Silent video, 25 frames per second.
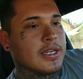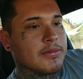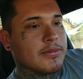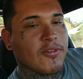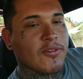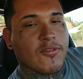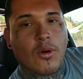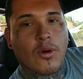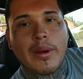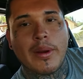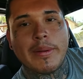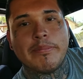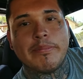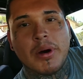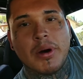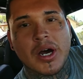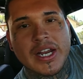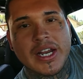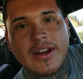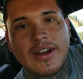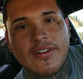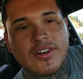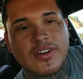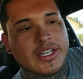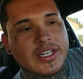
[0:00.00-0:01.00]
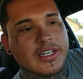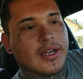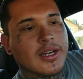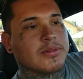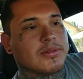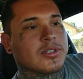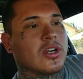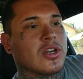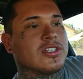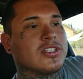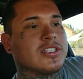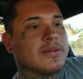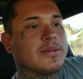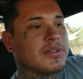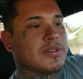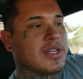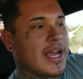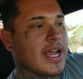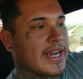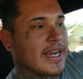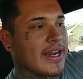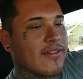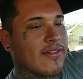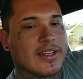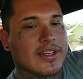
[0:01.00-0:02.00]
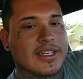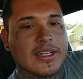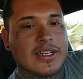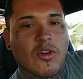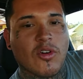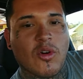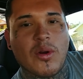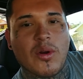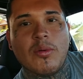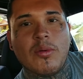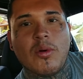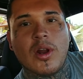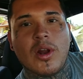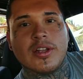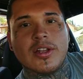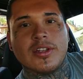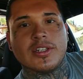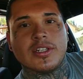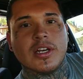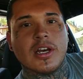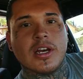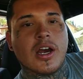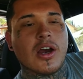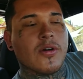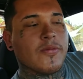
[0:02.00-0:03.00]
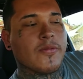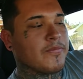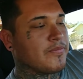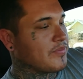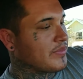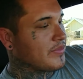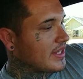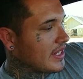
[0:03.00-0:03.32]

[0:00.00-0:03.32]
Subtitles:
before we button everything up, start zip tying everything where we want it to go.